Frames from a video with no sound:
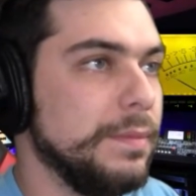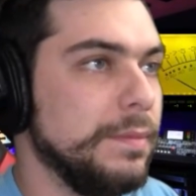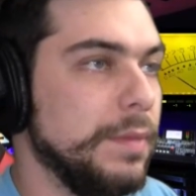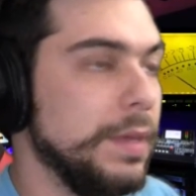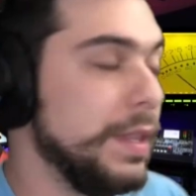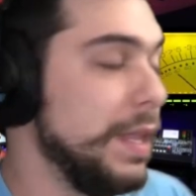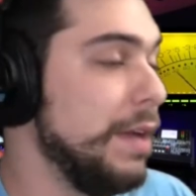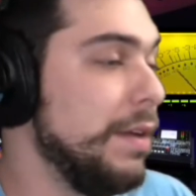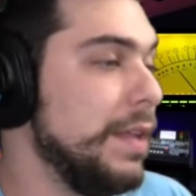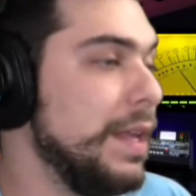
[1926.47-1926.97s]

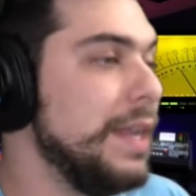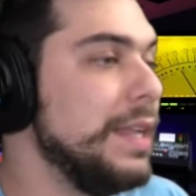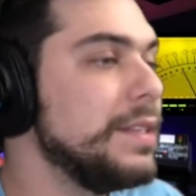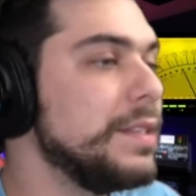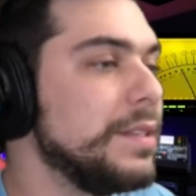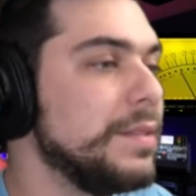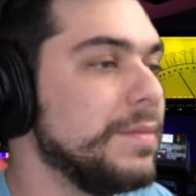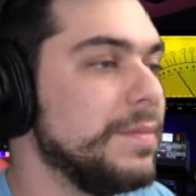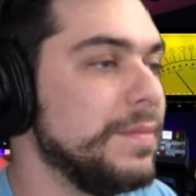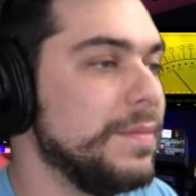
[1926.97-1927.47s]
Well, there it
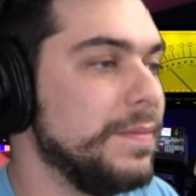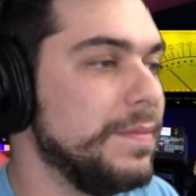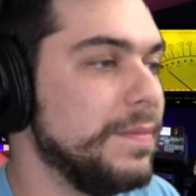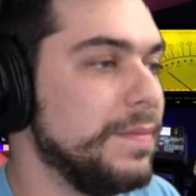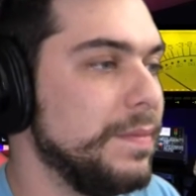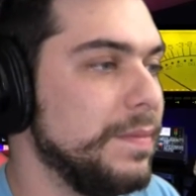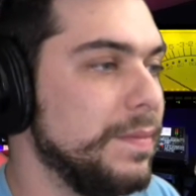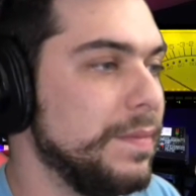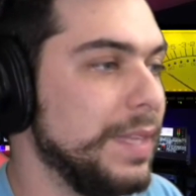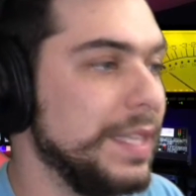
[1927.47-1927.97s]
is.
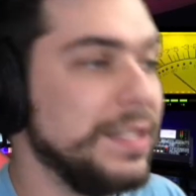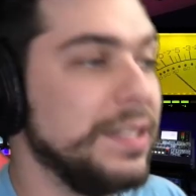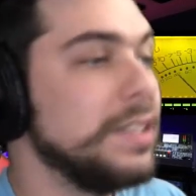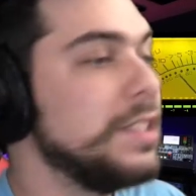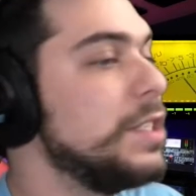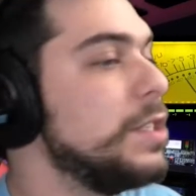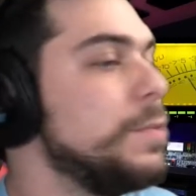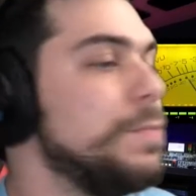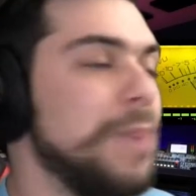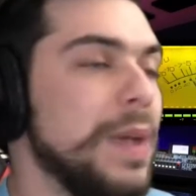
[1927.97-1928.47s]
They
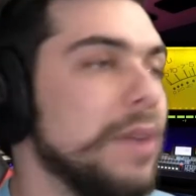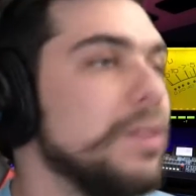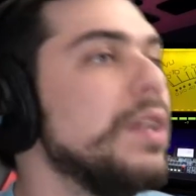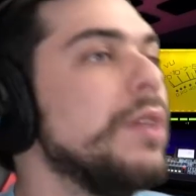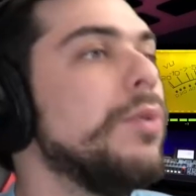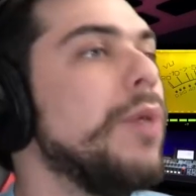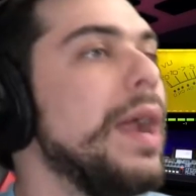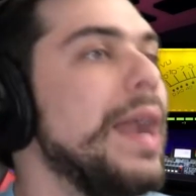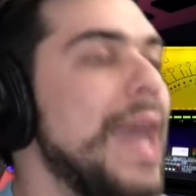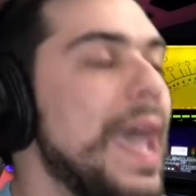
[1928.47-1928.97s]
just spelled
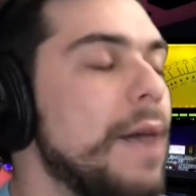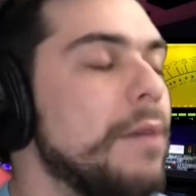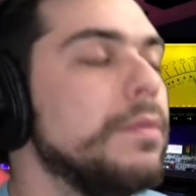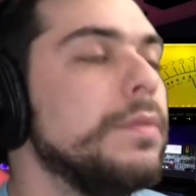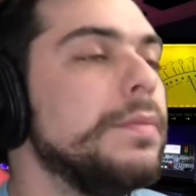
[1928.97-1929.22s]
it right out.